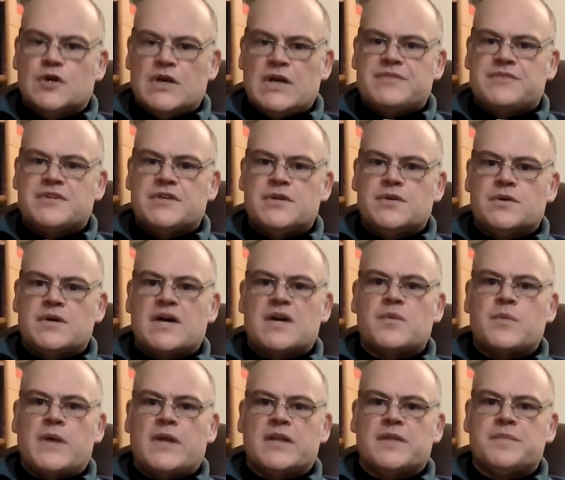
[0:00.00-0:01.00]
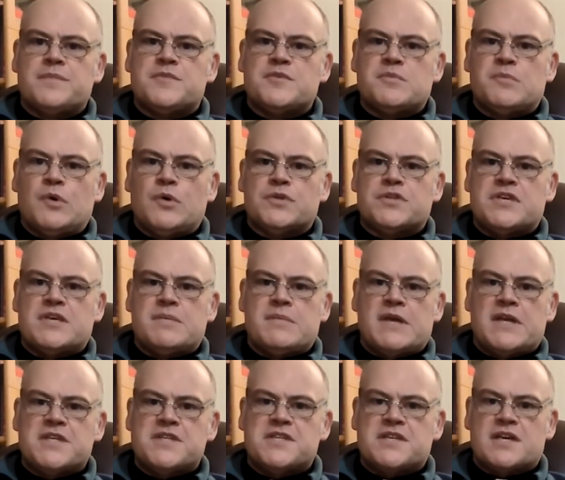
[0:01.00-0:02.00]
Good afternoon and welcome to More Tea
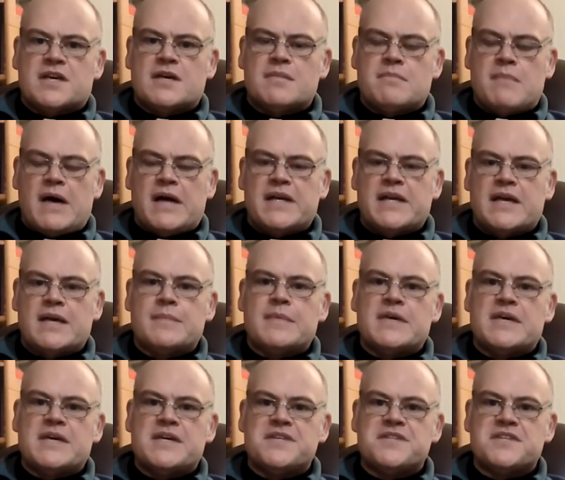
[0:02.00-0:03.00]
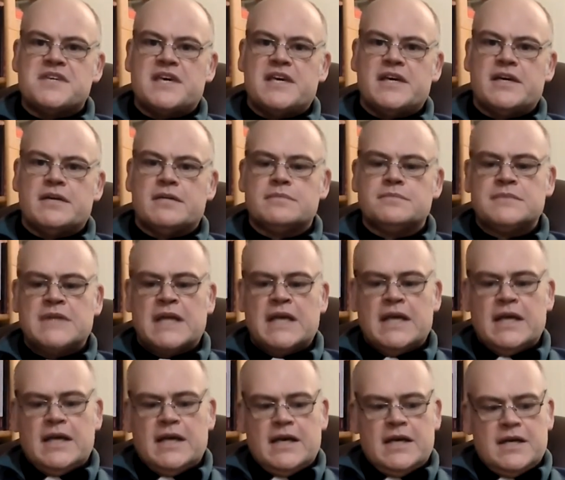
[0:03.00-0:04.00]
Minister. My name is Ian.
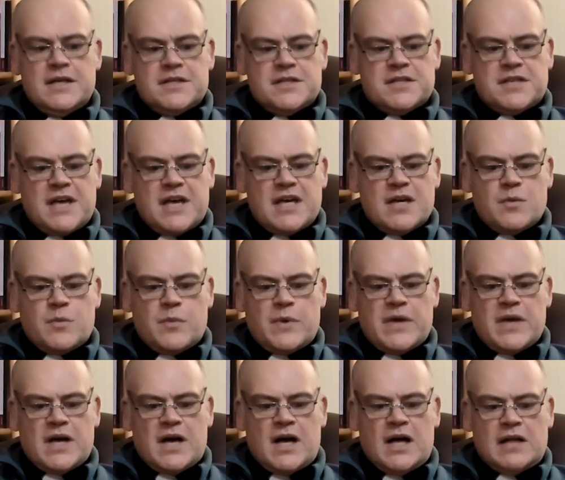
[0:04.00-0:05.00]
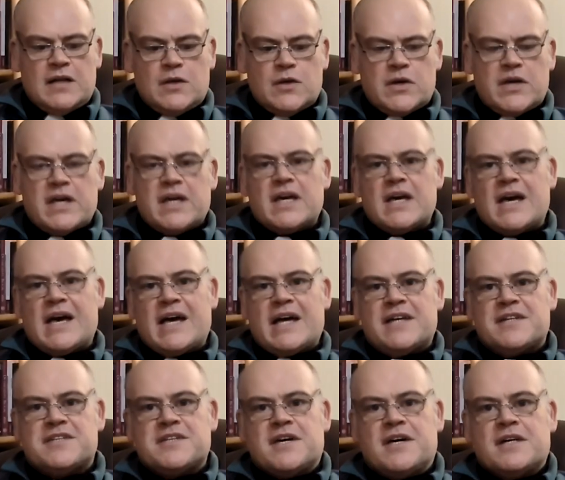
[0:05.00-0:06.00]
Today we are looking
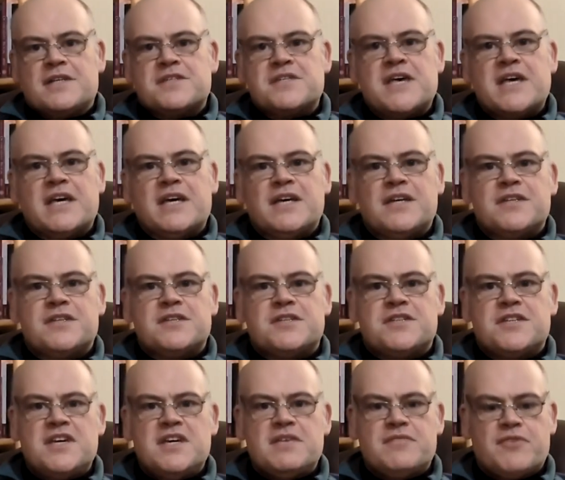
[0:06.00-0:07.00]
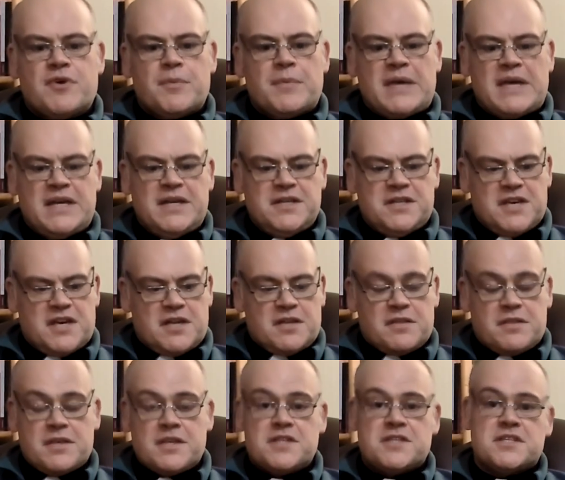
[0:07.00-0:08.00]
at our second tea from
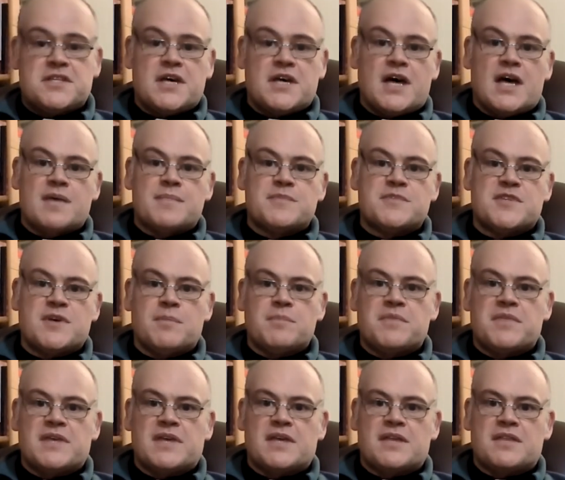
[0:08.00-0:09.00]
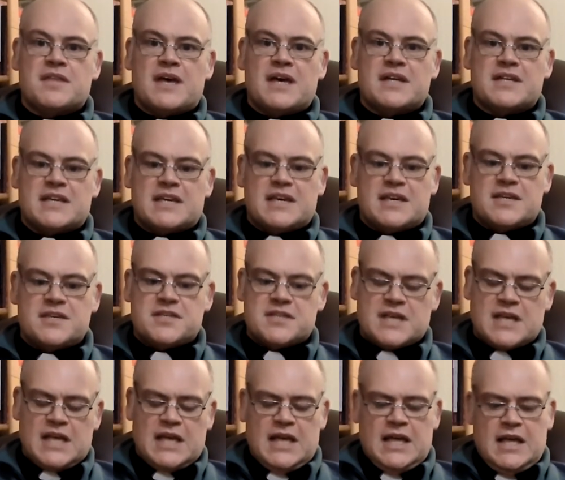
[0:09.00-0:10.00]
India, this time something that
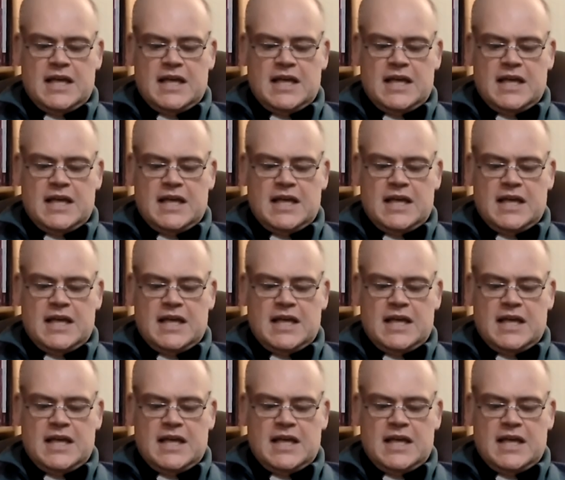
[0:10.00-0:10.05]
is